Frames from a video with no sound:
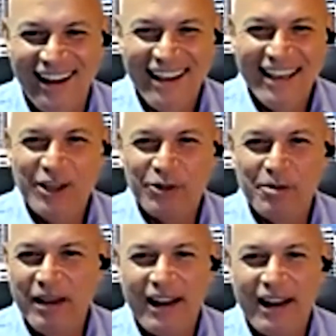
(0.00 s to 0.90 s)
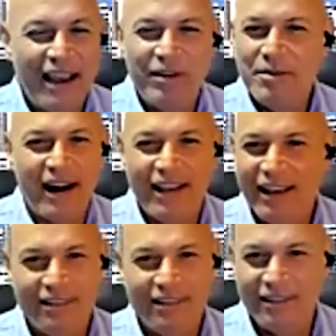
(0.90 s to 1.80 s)
into the meeting, everybody
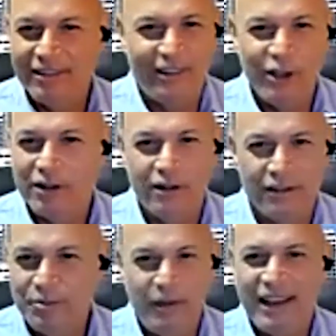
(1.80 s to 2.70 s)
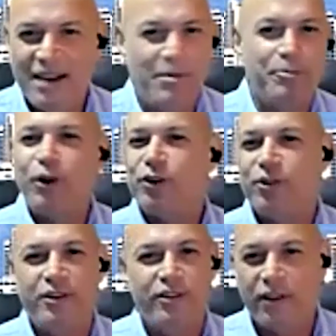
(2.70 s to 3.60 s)
is still speaking about
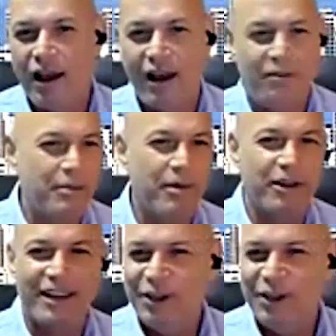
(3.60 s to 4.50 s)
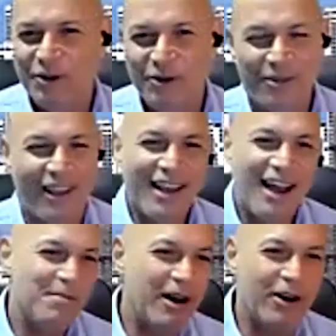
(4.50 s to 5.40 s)
personal stuff, about the news,
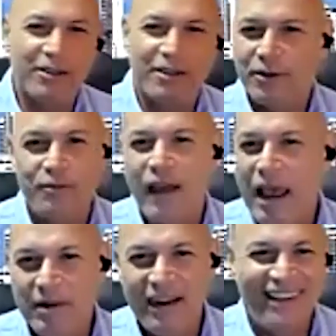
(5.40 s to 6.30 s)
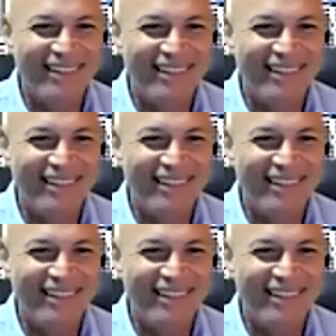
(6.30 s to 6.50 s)
about their families,